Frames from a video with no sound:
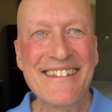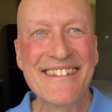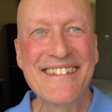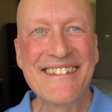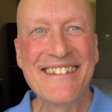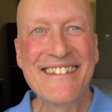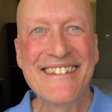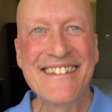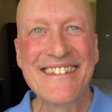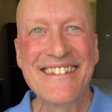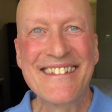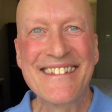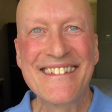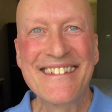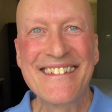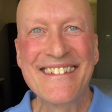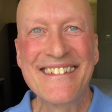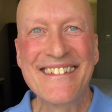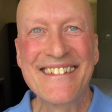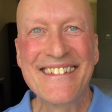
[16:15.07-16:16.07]

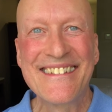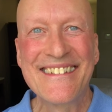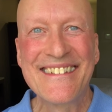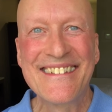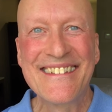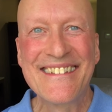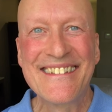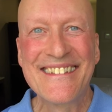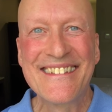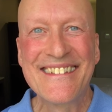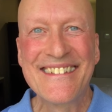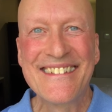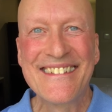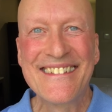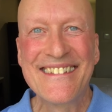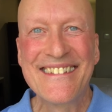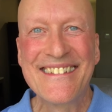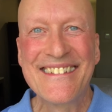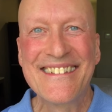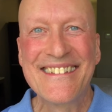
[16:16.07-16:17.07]

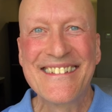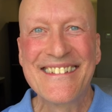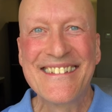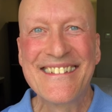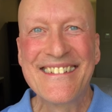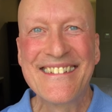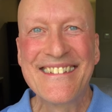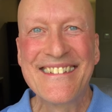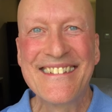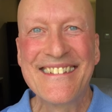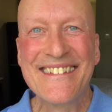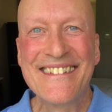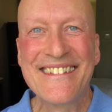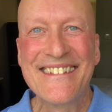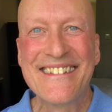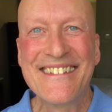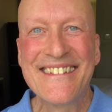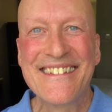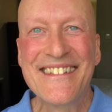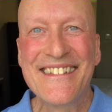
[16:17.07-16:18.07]

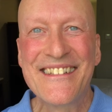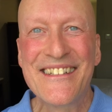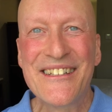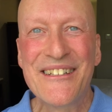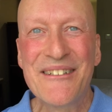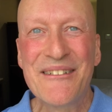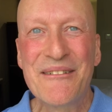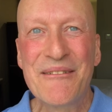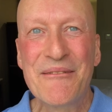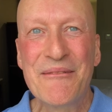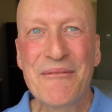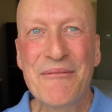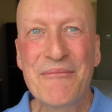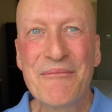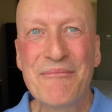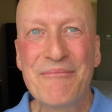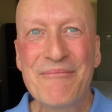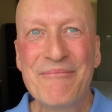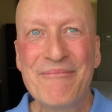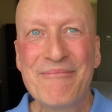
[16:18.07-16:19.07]

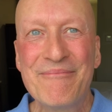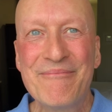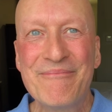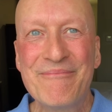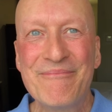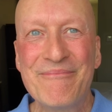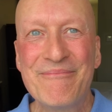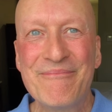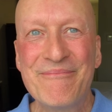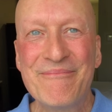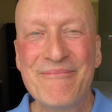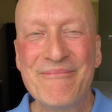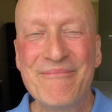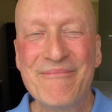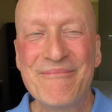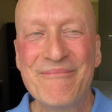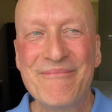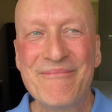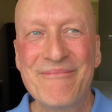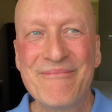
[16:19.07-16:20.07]

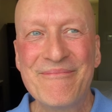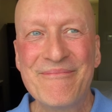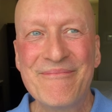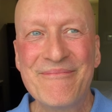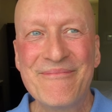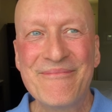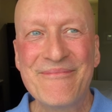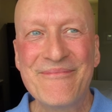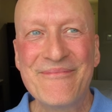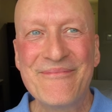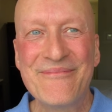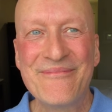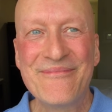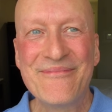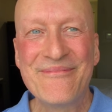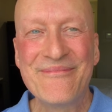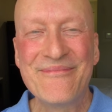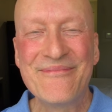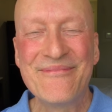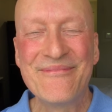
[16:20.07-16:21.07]

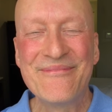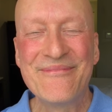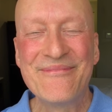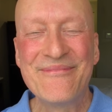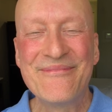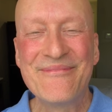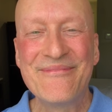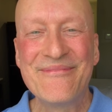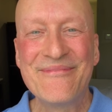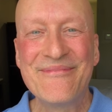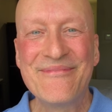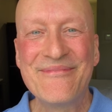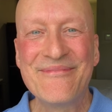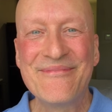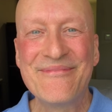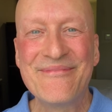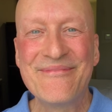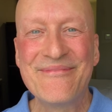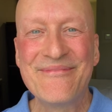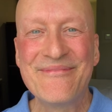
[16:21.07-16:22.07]

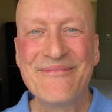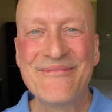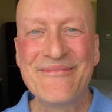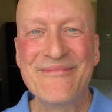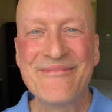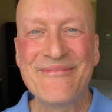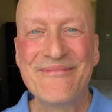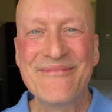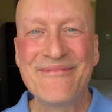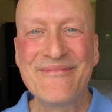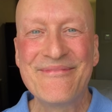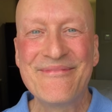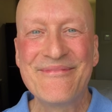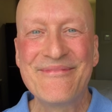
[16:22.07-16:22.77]
[no speech]